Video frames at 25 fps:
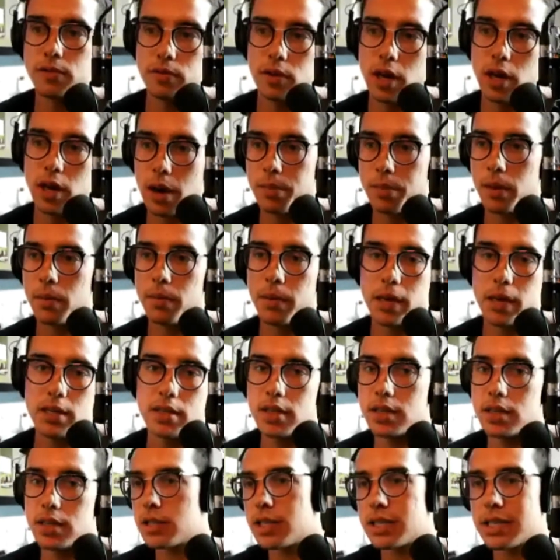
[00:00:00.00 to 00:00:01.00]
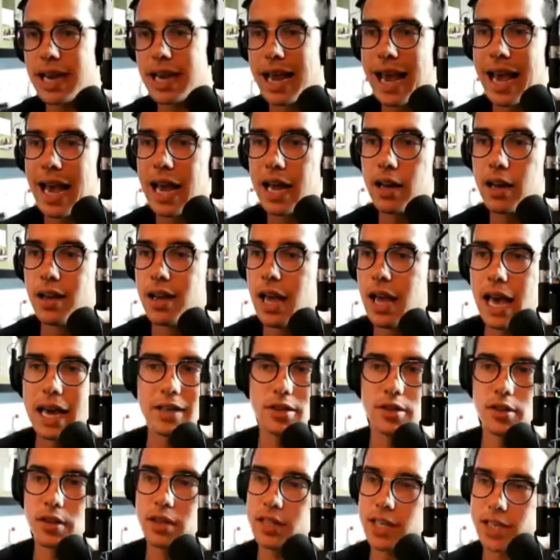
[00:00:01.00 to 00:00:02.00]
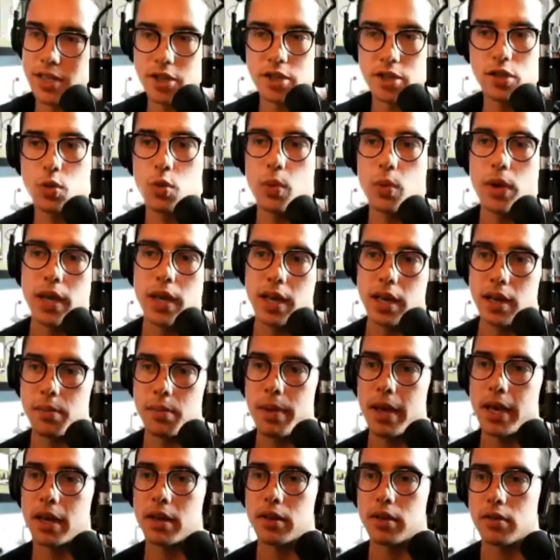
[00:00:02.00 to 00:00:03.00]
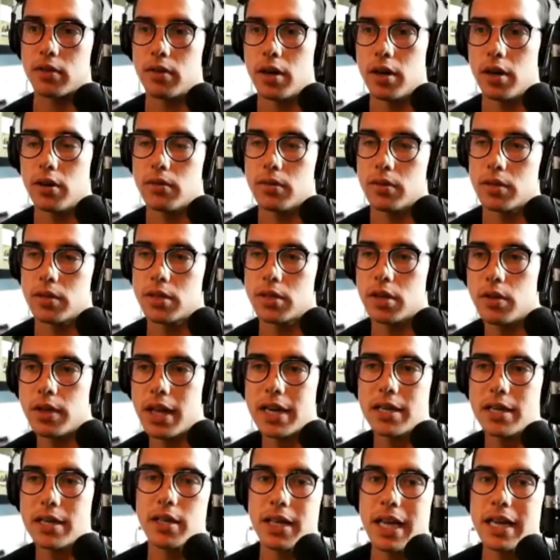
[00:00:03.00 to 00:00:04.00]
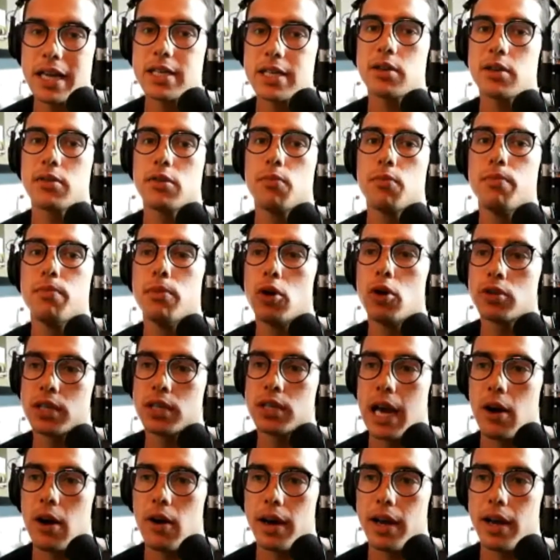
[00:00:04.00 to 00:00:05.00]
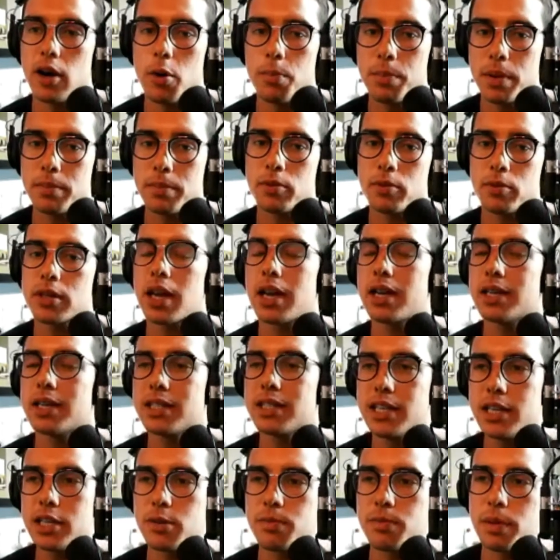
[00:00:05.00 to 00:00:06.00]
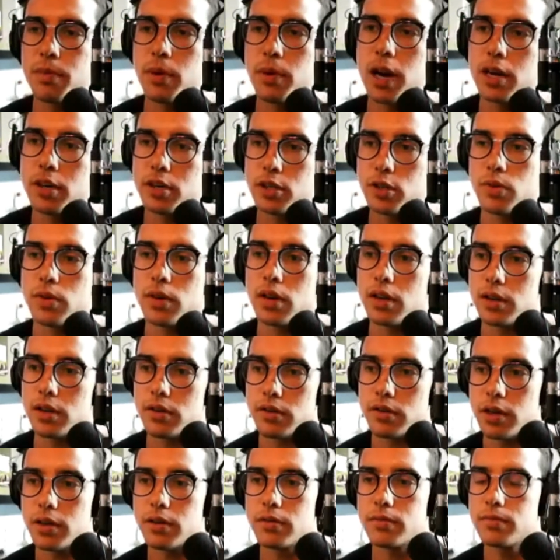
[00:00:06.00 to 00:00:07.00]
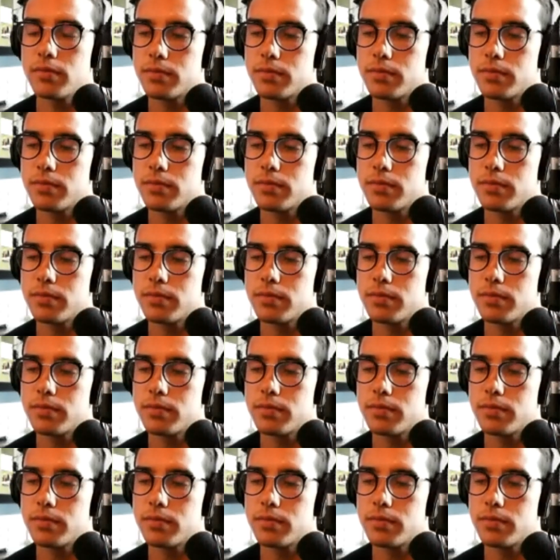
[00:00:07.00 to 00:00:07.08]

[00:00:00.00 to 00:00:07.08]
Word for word: Copy and paste this this ad." And and so then they just tweak it and make it their own. So that's that's mostly how I help people is kind of teaching people how to do it on their own.